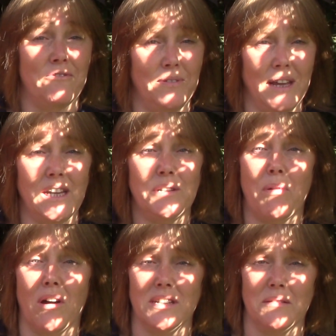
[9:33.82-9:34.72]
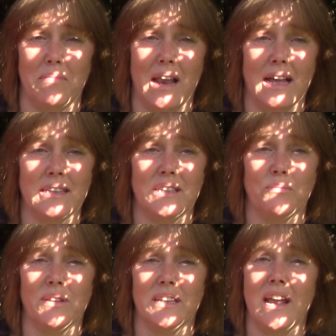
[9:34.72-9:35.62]
Feed potted
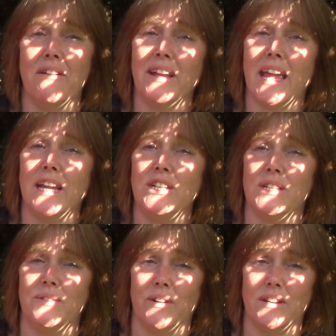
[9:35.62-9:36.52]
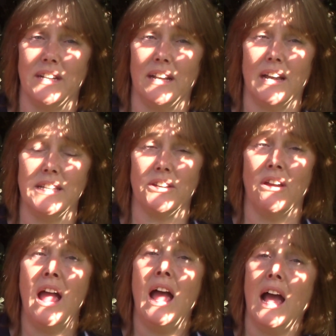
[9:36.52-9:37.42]
plants with an ericaceous fertiliser
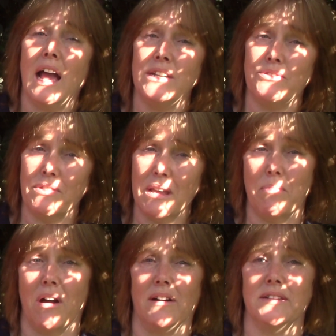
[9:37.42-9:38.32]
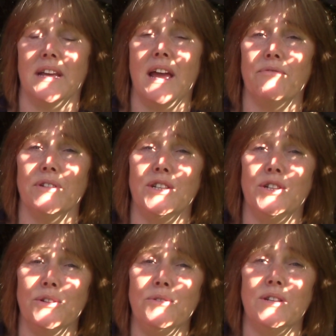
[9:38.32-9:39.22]
and repot every
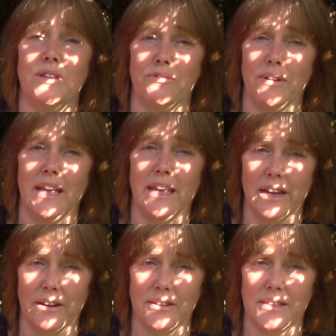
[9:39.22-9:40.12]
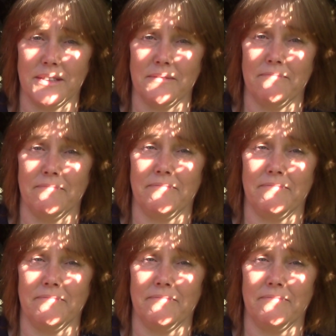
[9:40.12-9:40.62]
2 to 3 years.